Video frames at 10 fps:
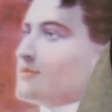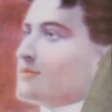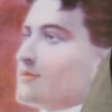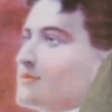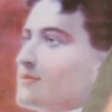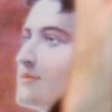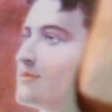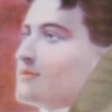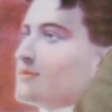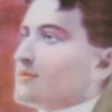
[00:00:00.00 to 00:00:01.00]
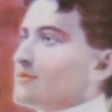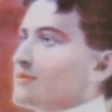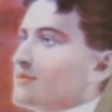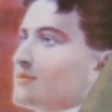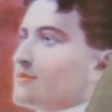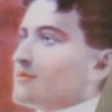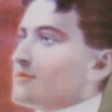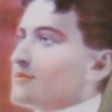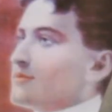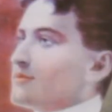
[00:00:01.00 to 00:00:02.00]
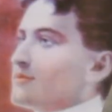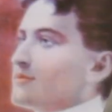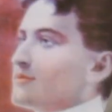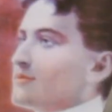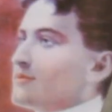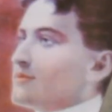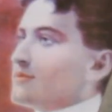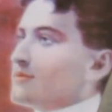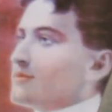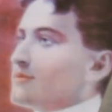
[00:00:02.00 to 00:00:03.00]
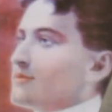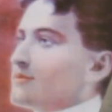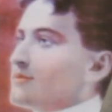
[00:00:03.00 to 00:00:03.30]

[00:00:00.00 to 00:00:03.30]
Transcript: This person isn't speaking.